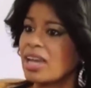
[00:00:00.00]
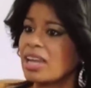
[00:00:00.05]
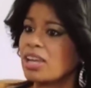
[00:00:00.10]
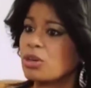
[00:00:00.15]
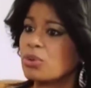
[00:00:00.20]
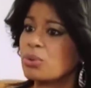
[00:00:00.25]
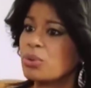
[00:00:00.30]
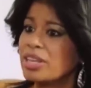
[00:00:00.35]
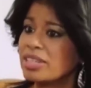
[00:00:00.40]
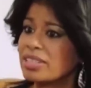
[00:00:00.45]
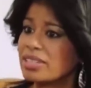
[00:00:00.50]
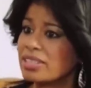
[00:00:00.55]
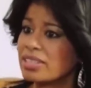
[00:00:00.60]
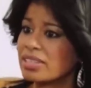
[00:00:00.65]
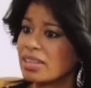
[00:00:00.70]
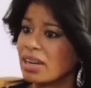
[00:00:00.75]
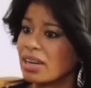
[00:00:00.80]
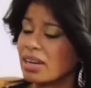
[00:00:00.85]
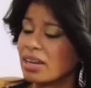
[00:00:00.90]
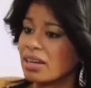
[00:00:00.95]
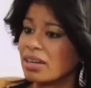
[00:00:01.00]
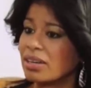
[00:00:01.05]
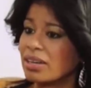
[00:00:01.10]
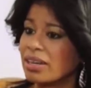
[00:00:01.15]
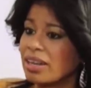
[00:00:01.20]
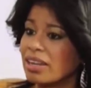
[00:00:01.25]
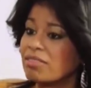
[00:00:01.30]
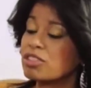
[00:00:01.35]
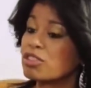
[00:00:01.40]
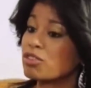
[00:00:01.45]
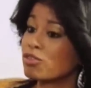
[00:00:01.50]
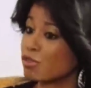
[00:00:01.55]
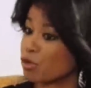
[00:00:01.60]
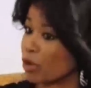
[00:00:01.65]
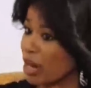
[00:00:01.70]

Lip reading: increased levels of